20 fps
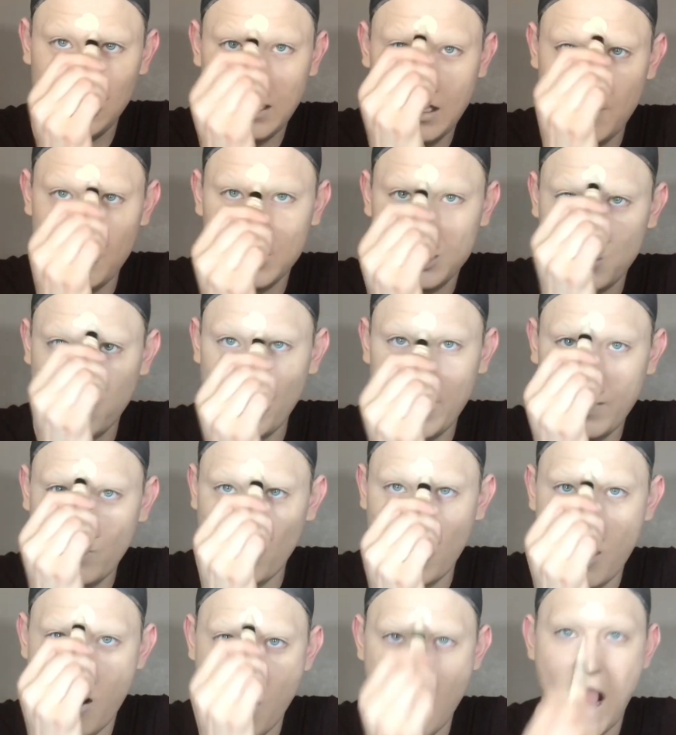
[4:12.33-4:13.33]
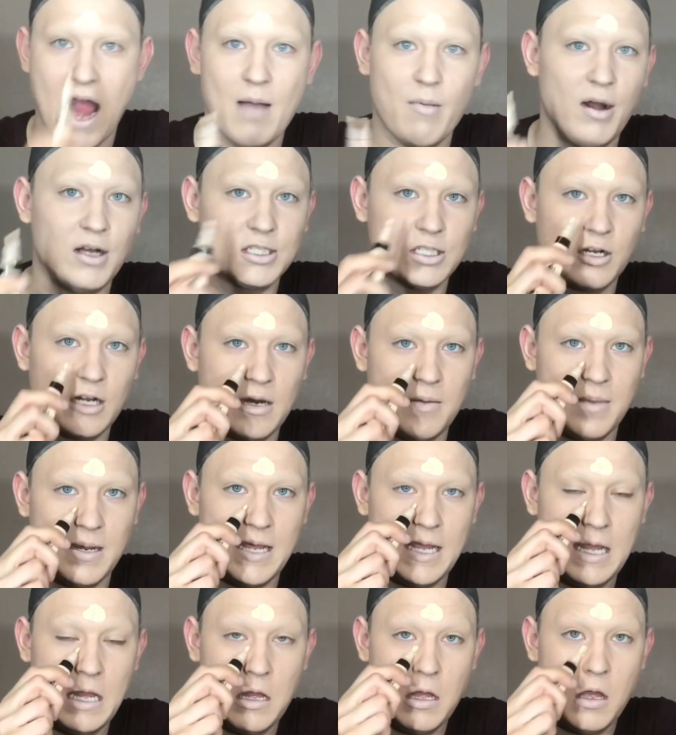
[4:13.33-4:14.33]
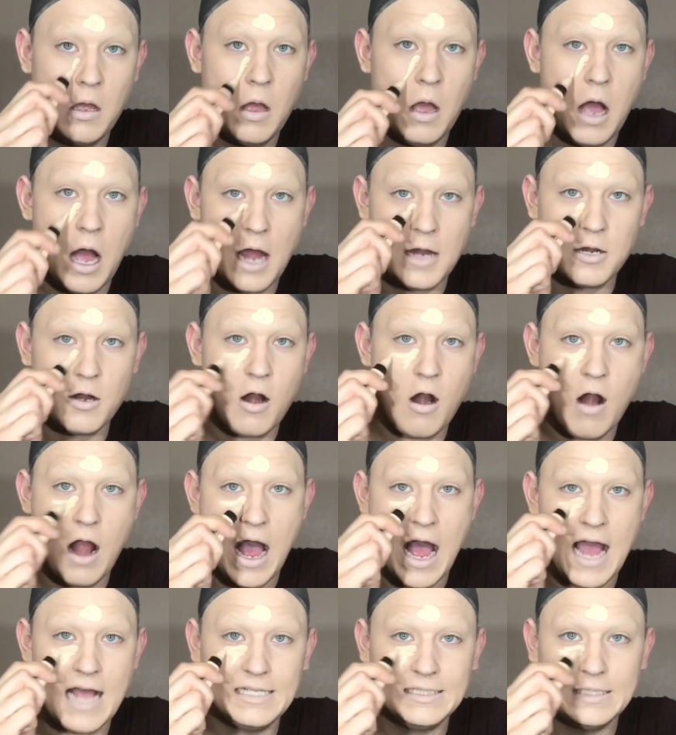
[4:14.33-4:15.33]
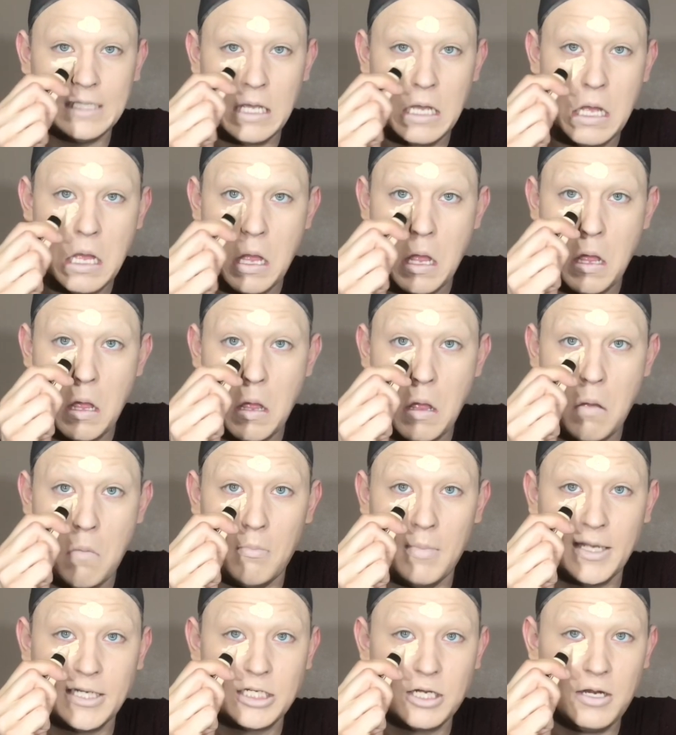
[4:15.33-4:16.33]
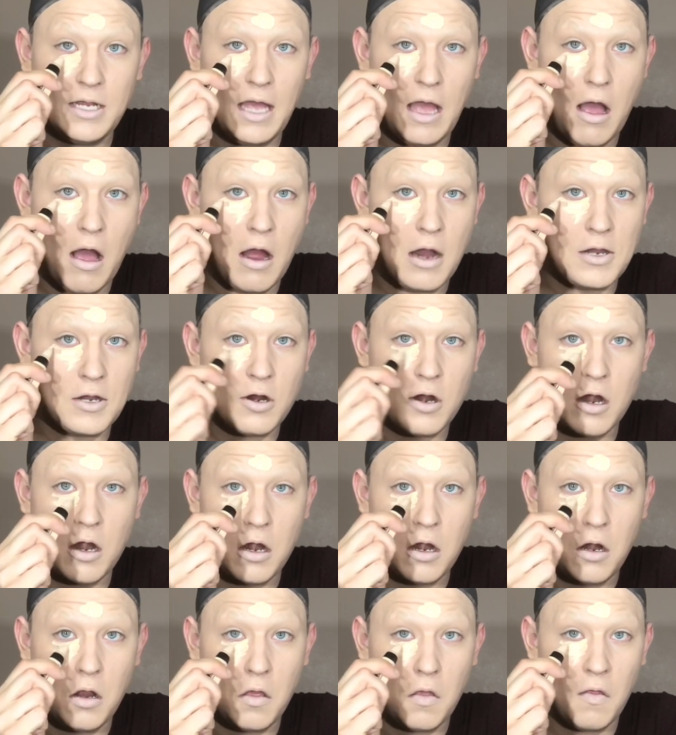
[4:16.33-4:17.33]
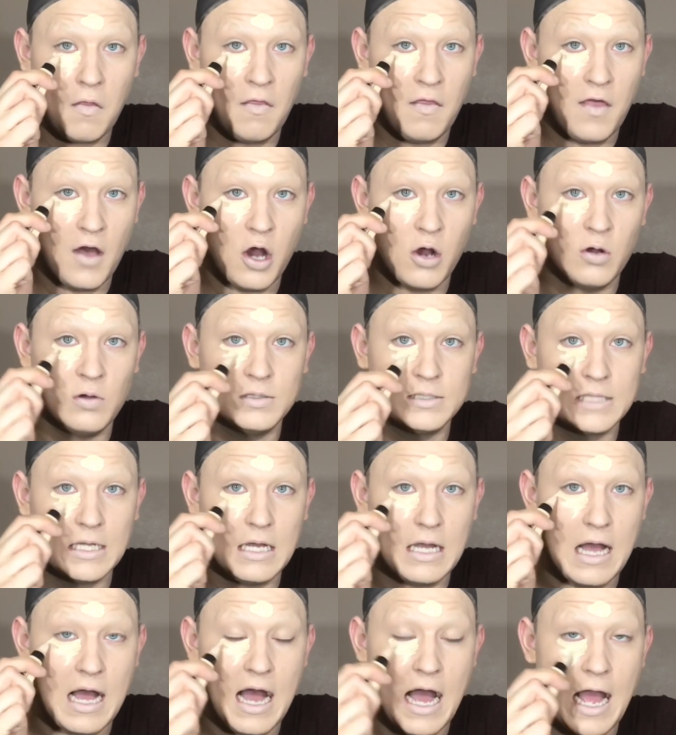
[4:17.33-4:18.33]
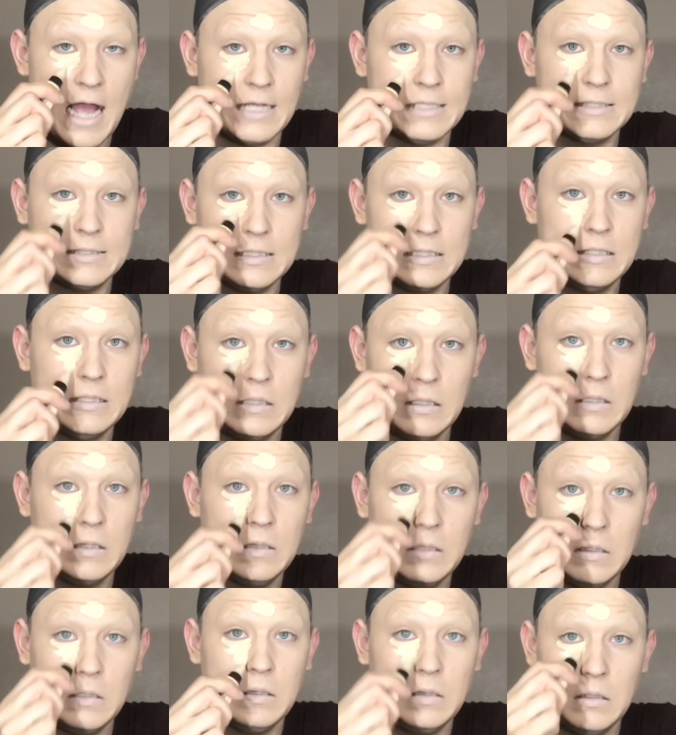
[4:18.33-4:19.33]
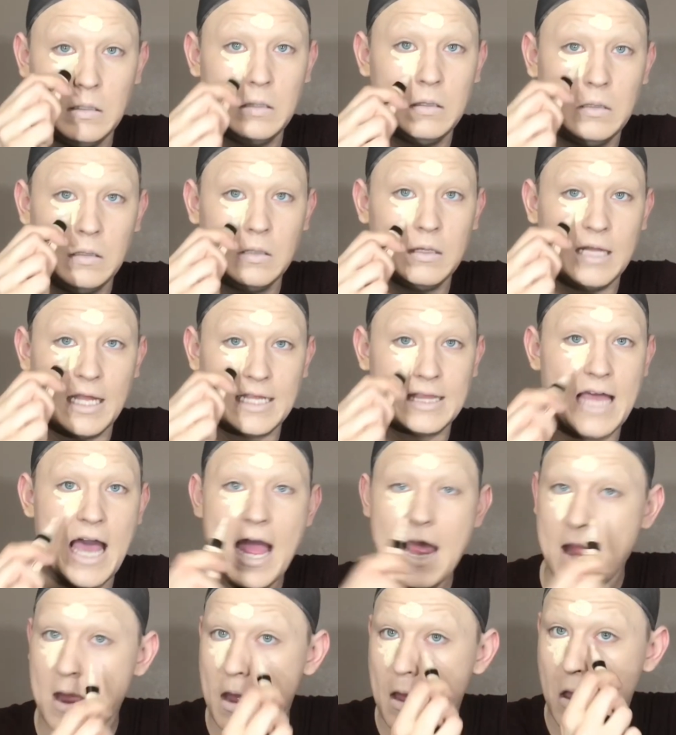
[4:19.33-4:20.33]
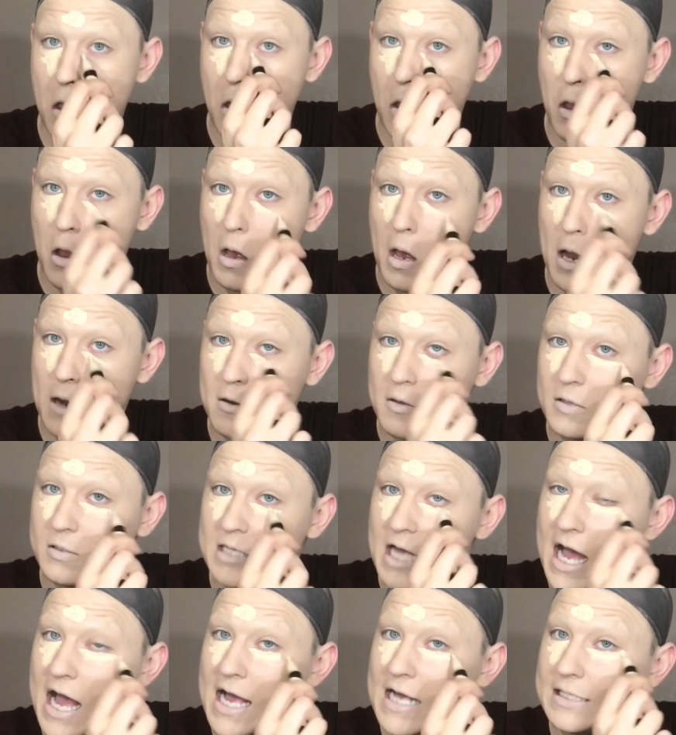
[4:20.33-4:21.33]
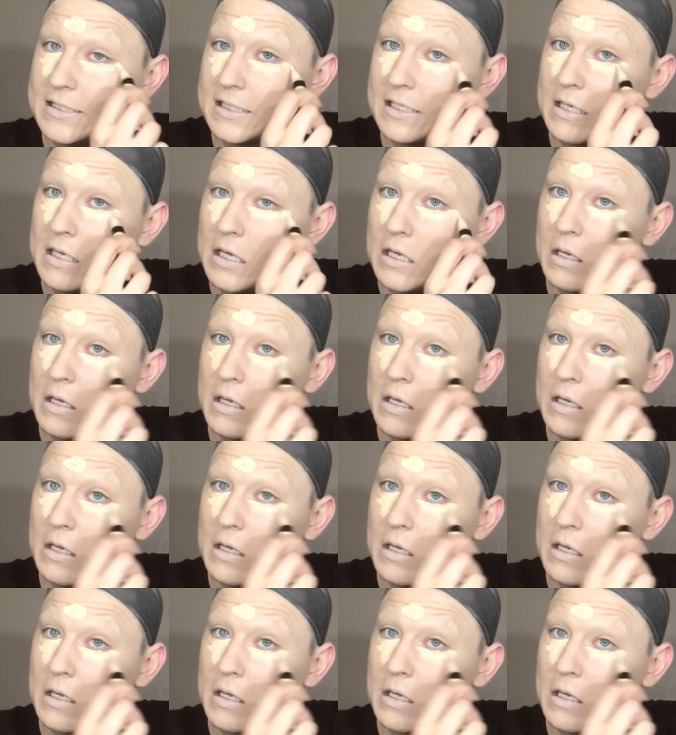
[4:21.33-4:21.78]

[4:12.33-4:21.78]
in between where our eyebrows are going to be, under our eyes. Make sure you get under those eyes. Like that. Under those eyes.